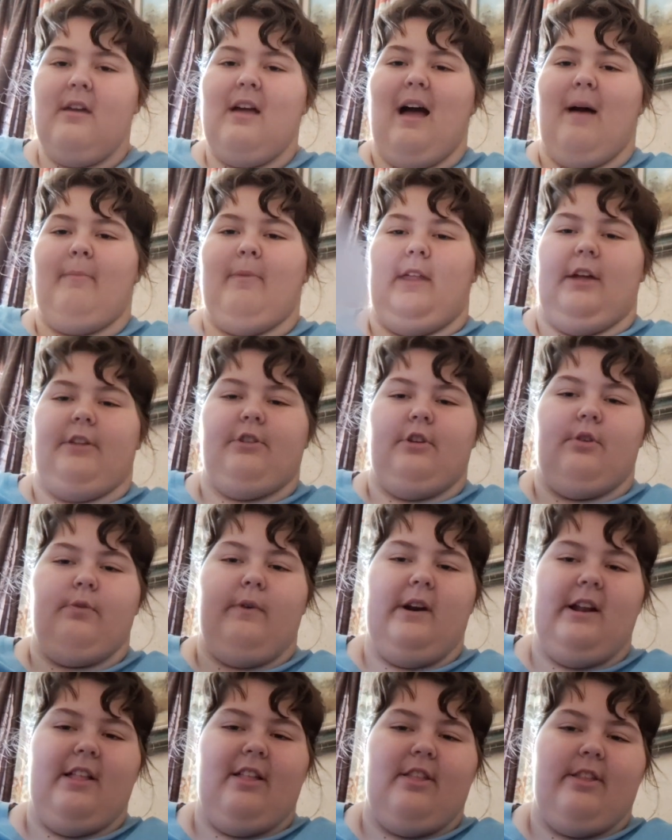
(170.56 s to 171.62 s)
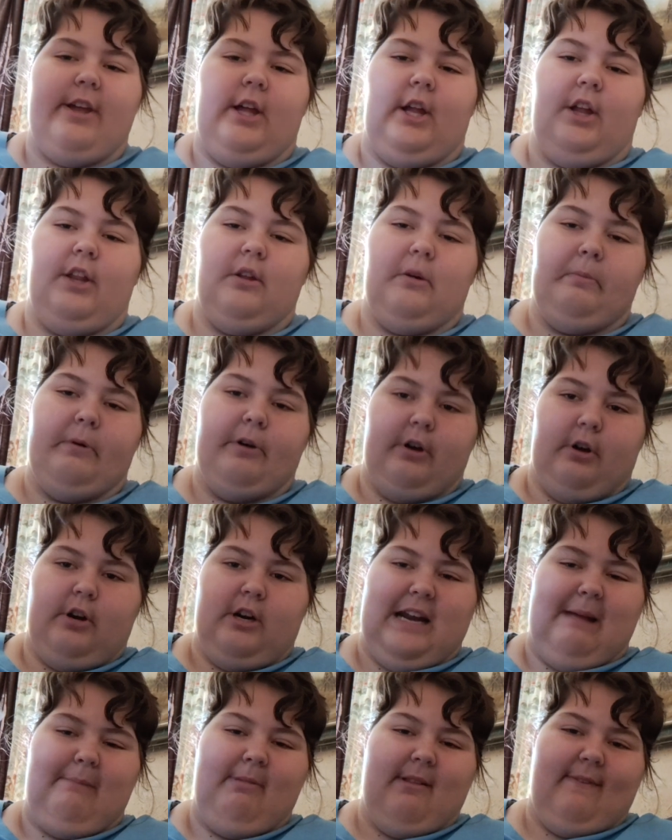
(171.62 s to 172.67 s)
And then, the twin is still in the book. Her
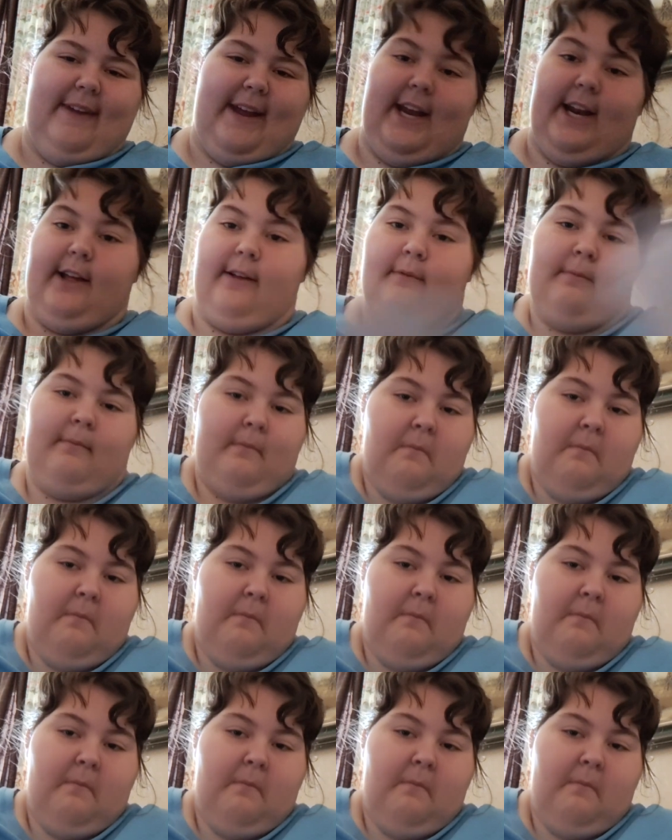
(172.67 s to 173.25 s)
name's Savannah.